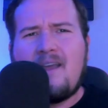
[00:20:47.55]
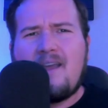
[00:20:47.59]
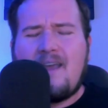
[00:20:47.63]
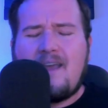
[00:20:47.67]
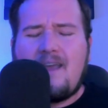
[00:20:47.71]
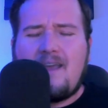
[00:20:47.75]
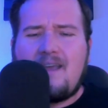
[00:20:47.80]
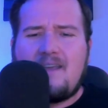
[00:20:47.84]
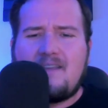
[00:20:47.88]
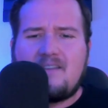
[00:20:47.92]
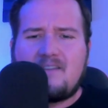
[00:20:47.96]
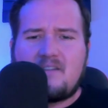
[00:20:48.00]

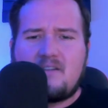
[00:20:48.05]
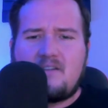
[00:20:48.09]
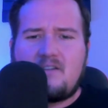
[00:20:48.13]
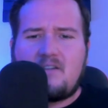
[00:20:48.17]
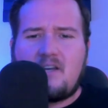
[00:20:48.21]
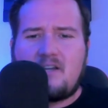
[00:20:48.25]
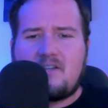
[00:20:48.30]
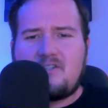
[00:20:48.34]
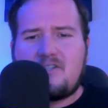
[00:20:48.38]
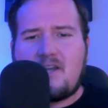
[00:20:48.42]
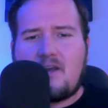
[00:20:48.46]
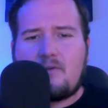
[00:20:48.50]
His
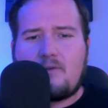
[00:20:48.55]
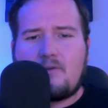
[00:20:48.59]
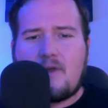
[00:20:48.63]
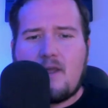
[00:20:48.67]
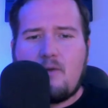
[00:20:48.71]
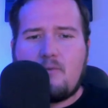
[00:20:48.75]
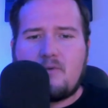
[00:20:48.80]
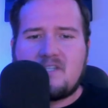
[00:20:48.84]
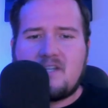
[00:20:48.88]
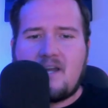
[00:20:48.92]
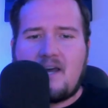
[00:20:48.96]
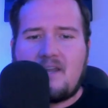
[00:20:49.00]
touchdown rate
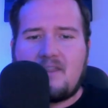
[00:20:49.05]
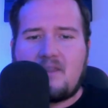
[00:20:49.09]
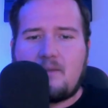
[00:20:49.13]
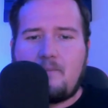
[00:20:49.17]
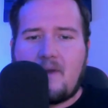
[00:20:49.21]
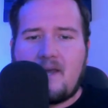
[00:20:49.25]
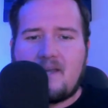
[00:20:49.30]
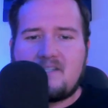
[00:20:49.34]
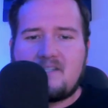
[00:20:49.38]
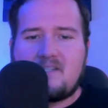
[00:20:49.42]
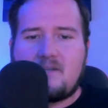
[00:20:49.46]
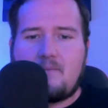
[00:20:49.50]
was not the
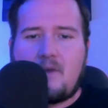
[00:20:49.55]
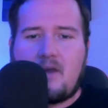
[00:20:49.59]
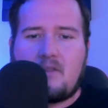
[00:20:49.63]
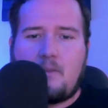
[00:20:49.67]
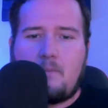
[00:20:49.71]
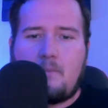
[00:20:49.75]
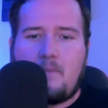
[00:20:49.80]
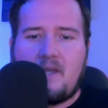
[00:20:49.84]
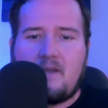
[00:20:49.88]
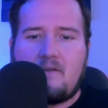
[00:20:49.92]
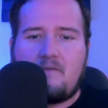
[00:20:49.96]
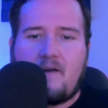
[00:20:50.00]
best among the
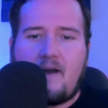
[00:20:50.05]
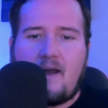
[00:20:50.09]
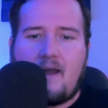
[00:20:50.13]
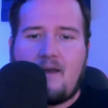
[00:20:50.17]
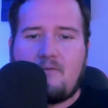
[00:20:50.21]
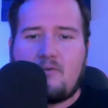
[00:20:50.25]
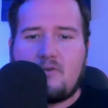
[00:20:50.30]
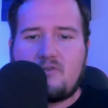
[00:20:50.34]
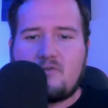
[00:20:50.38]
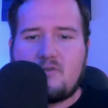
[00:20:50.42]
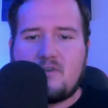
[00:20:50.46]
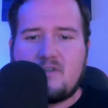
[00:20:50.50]
Big Five,
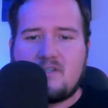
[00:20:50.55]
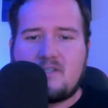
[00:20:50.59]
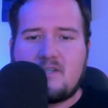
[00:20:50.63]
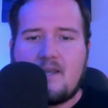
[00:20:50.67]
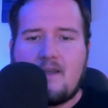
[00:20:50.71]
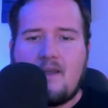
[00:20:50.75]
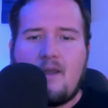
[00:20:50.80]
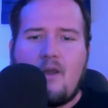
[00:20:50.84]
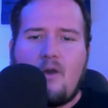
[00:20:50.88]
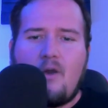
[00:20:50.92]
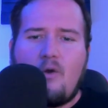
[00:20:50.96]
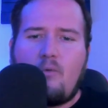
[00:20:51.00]
which was
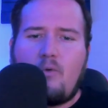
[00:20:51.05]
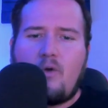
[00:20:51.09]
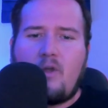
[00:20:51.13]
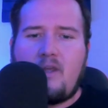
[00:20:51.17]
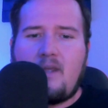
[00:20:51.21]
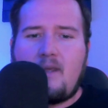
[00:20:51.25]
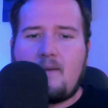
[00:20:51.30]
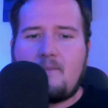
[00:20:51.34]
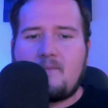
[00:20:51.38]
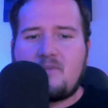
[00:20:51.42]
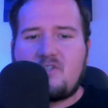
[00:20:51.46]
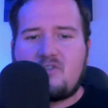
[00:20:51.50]

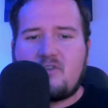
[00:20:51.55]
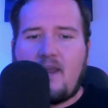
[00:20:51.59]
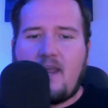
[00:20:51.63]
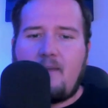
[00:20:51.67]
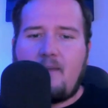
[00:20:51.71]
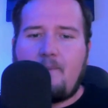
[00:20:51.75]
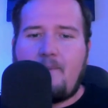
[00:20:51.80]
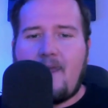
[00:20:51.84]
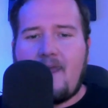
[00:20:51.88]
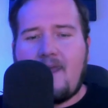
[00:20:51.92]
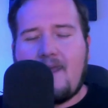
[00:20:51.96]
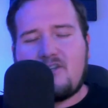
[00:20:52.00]
Williams, Drake
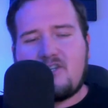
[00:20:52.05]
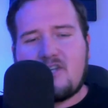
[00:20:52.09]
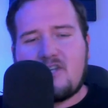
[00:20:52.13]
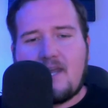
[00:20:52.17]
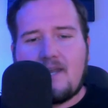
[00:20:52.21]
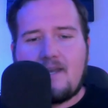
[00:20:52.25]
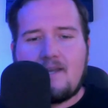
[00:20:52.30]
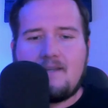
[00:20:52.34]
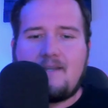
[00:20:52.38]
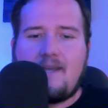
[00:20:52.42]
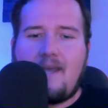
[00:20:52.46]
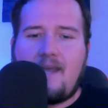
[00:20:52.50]
May,
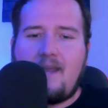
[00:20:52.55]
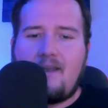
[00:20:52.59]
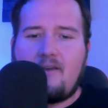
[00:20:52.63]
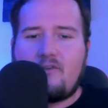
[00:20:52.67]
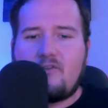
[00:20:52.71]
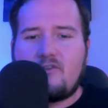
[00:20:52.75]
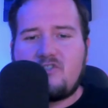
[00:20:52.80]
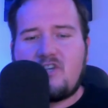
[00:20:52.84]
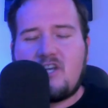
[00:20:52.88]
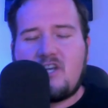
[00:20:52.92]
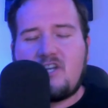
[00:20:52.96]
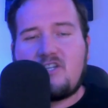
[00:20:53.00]
Jaden
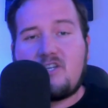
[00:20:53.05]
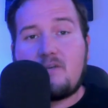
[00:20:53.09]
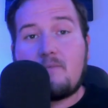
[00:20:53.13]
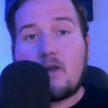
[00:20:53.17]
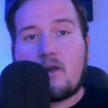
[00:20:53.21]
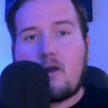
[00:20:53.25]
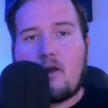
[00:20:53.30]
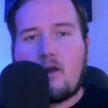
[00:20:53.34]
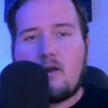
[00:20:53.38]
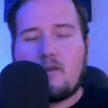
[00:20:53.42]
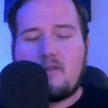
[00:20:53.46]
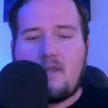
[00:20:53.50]
Daniels, J.J.
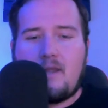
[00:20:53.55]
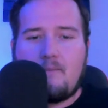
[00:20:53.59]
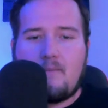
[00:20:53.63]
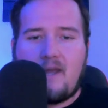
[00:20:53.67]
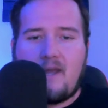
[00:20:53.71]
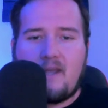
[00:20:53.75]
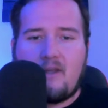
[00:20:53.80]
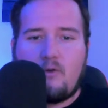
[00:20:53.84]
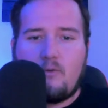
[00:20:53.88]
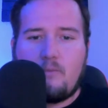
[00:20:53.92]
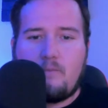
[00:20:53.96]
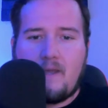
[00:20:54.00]
McCarthy, and
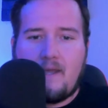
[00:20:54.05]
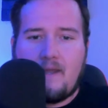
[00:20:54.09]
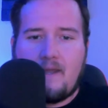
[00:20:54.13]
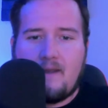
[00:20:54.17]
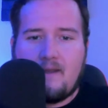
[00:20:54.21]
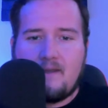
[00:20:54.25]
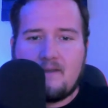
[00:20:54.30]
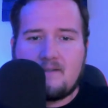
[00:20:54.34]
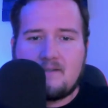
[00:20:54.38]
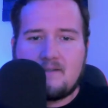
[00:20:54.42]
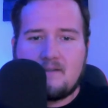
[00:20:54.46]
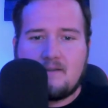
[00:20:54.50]
Michael
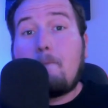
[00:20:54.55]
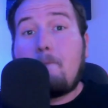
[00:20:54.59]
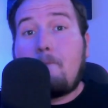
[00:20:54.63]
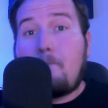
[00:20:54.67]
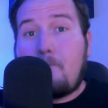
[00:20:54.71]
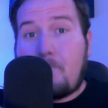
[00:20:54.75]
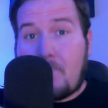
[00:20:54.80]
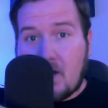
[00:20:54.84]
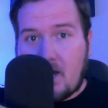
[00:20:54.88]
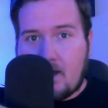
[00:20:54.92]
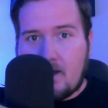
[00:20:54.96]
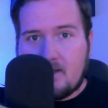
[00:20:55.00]
Penix.
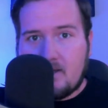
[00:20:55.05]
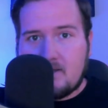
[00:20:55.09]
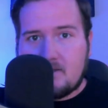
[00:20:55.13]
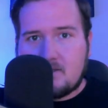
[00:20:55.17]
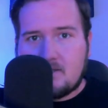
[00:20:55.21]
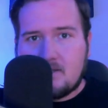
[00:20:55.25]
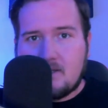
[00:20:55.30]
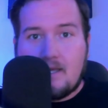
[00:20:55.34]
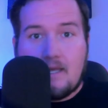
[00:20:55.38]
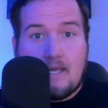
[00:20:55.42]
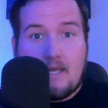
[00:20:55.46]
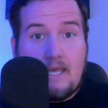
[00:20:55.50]
But
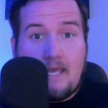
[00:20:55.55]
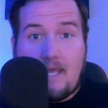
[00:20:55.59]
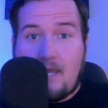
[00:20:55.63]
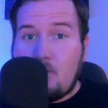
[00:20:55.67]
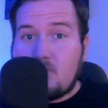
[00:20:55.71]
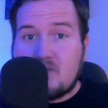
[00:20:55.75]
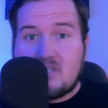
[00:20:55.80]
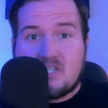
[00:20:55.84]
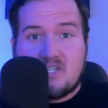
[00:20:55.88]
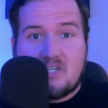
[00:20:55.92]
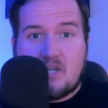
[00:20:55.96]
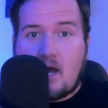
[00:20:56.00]
he
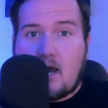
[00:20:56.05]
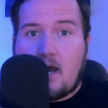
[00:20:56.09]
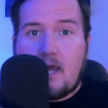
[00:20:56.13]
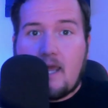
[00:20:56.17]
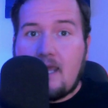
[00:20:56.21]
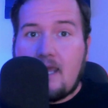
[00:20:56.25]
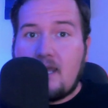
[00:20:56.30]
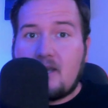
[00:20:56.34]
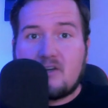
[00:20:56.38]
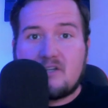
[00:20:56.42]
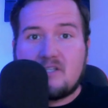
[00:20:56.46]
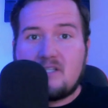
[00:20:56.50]
was not
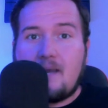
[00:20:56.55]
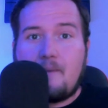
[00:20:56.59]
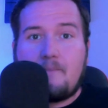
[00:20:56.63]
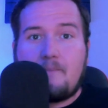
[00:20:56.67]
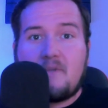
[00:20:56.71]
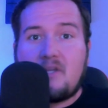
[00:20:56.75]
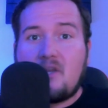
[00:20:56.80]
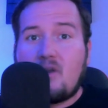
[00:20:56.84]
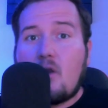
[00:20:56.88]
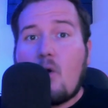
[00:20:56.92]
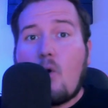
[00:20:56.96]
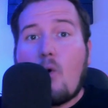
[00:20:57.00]

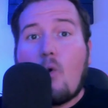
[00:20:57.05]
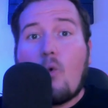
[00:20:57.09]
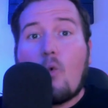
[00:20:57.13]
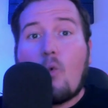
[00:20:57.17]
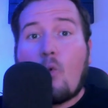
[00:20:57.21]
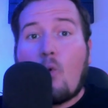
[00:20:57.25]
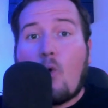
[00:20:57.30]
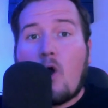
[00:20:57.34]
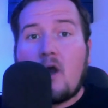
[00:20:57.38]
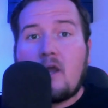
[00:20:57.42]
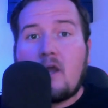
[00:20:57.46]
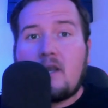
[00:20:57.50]
intercepted
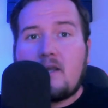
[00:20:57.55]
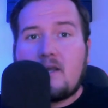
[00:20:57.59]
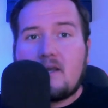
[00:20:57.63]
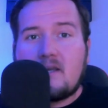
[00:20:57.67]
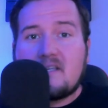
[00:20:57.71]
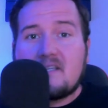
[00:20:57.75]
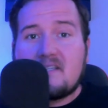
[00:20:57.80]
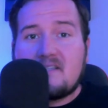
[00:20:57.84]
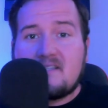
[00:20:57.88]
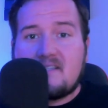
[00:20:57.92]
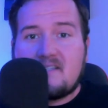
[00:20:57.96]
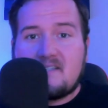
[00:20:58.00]
one
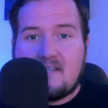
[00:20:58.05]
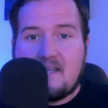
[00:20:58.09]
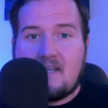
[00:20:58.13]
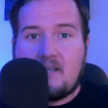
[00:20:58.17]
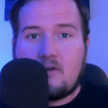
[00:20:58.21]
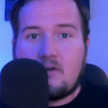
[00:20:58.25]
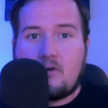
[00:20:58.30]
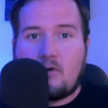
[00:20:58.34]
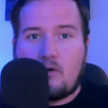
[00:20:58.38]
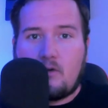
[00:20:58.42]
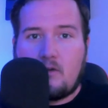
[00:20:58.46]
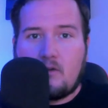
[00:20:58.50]

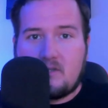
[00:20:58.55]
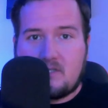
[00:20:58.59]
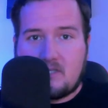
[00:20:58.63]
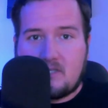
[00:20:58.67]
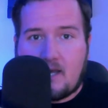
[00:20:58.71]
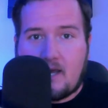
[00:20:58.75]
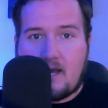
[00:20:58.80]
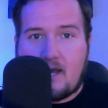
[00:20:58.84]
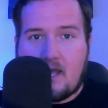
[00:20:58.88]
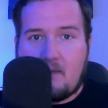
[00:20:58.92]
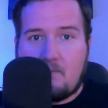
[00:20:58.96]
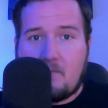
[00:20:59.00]
single
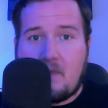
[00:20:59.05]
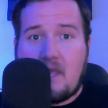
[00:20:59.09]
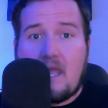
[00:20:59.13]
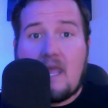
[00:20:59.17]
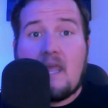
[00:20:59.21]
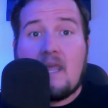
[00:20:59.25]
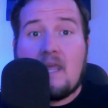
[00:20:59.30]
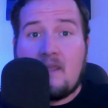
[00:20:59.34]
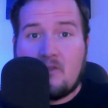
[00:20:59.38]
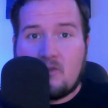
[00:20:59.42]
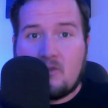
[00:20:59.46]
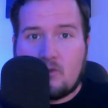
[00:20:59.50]
time
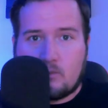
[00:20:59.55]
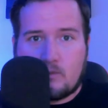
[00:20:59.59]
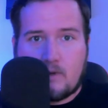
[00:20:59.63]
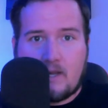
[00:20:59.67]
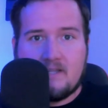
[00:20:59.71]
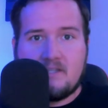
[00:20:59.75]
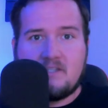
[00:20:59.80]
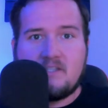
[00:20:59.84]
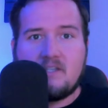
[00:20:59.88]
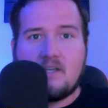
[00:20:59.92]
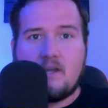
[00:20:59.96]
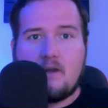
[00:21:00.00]
in the
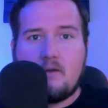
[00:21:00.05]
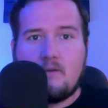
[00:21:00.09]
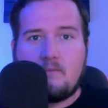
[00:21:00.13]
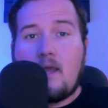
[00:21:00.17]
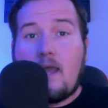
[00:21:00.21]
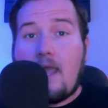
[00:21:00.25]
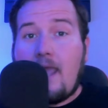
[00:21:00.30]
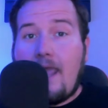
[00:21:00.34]
red zone.